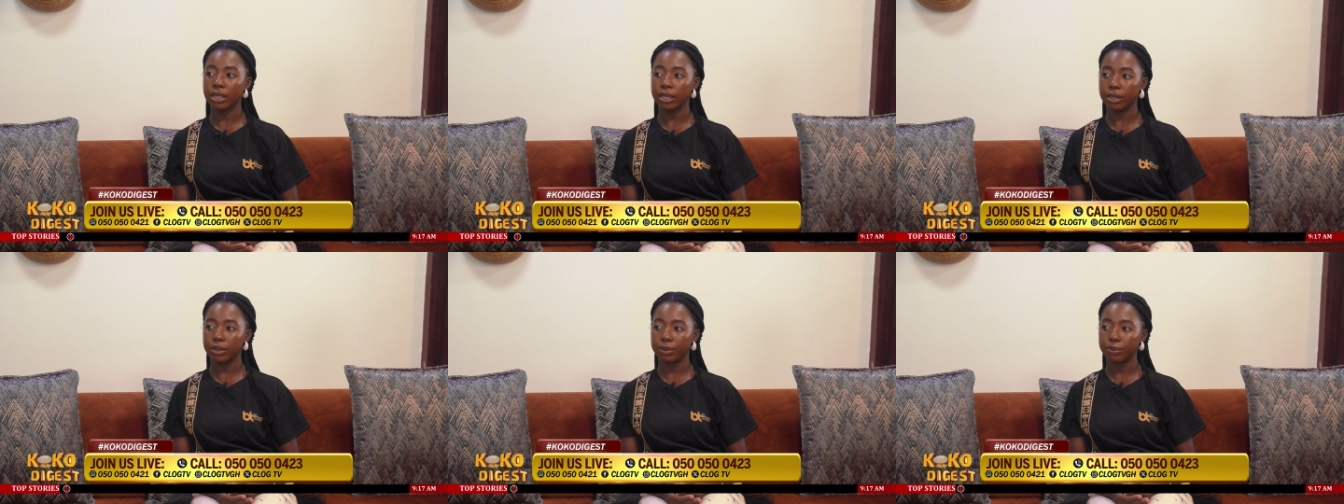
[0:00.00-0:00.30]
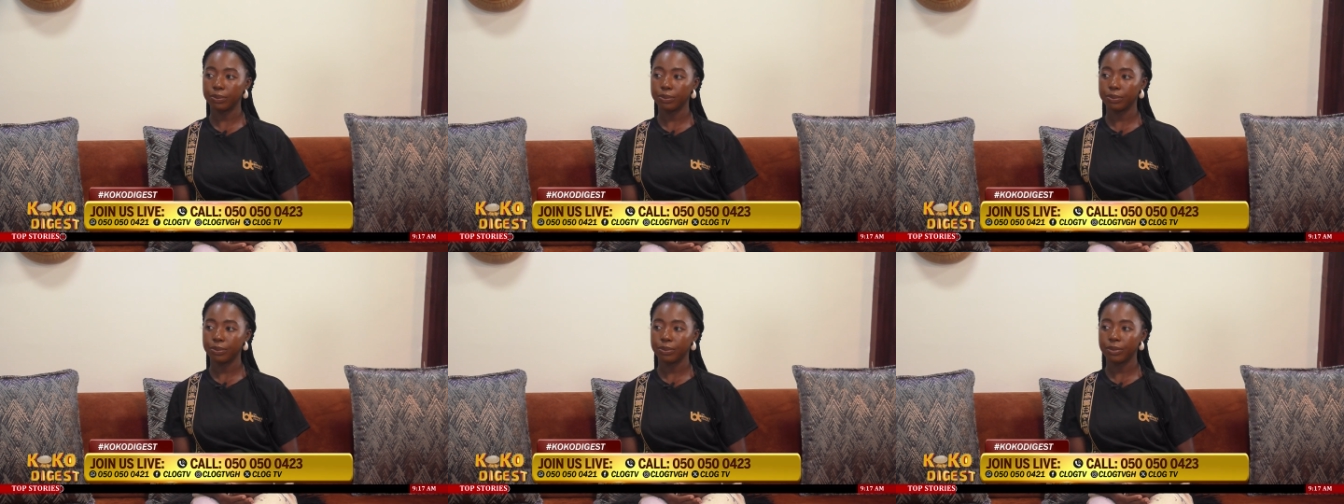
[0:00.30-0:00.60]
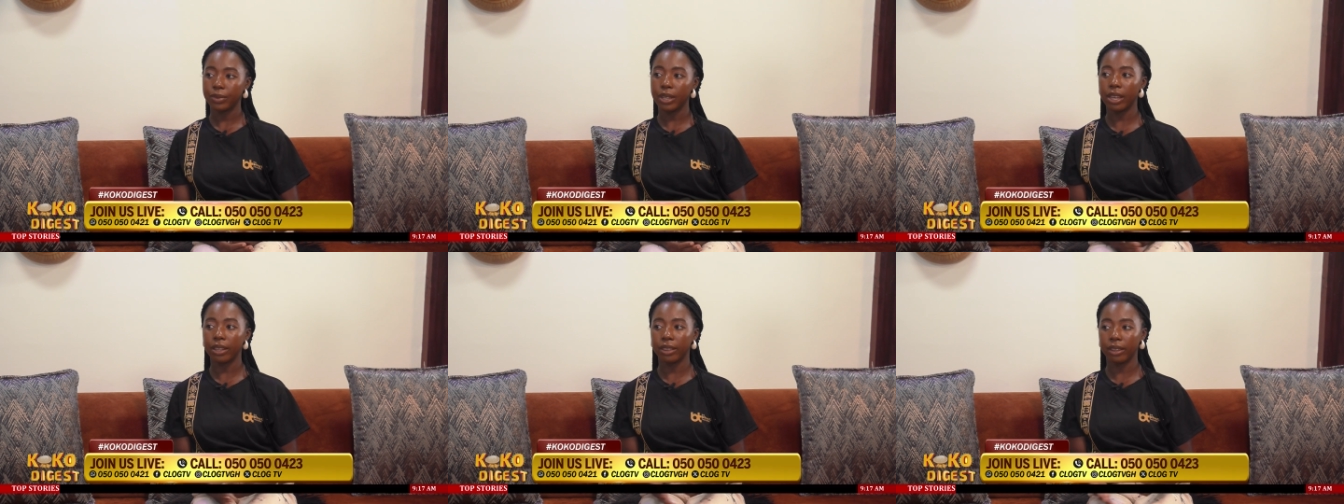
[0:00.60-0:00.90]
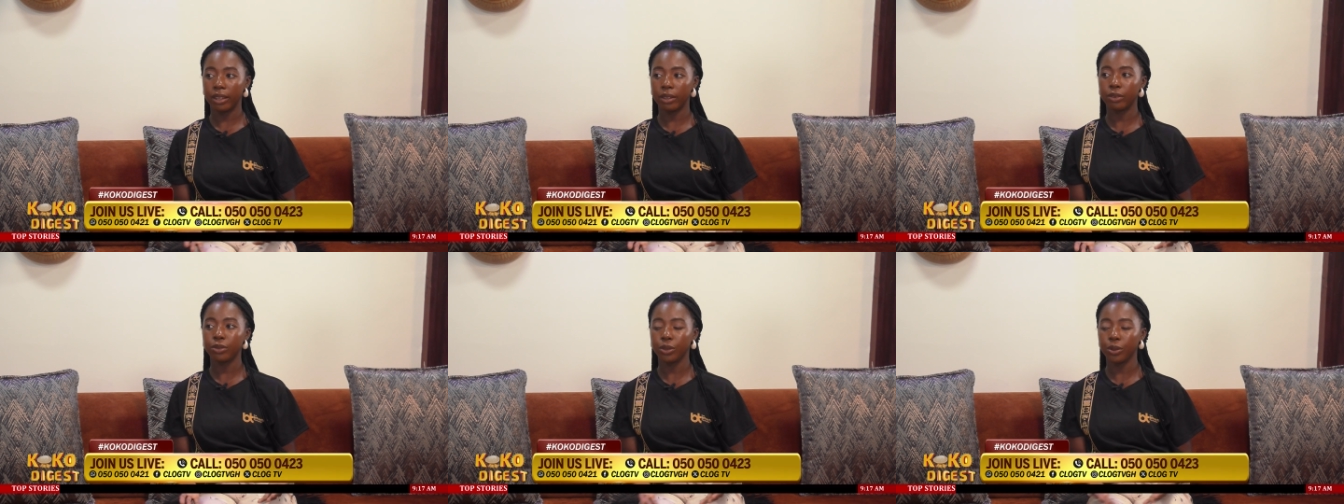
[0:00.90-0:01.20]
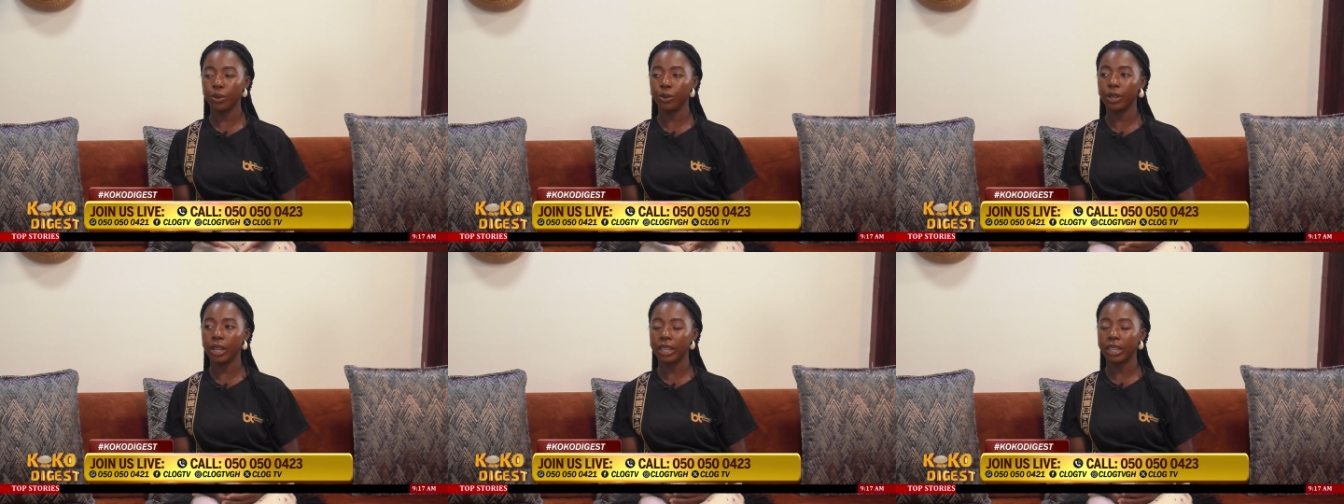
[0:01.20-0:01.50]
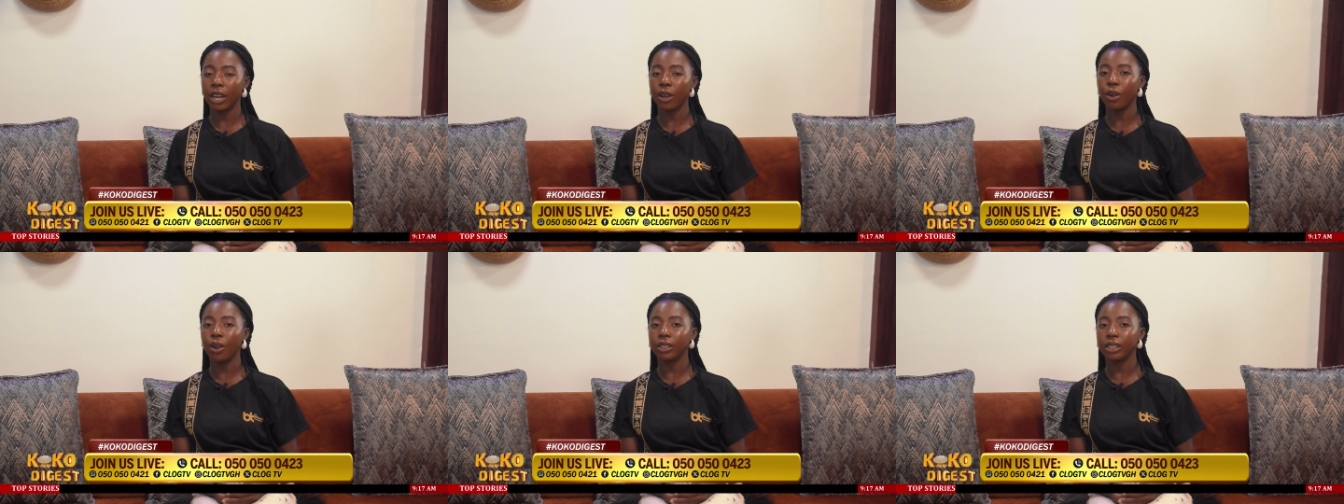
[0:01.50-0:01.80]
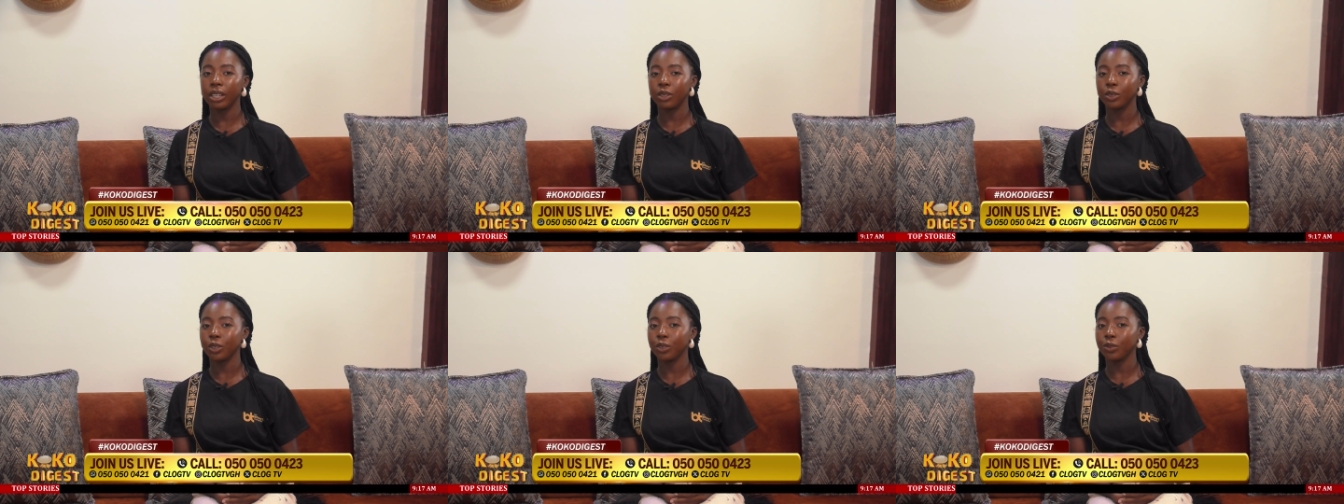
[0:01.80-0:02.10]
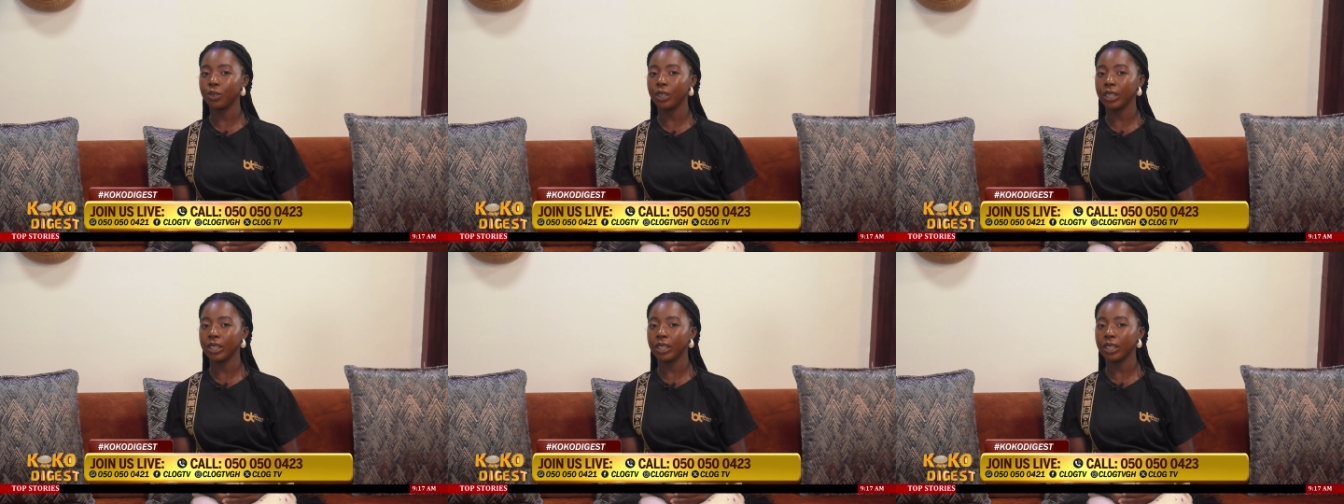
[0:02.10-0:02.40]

Okay. And they, so and they are all there.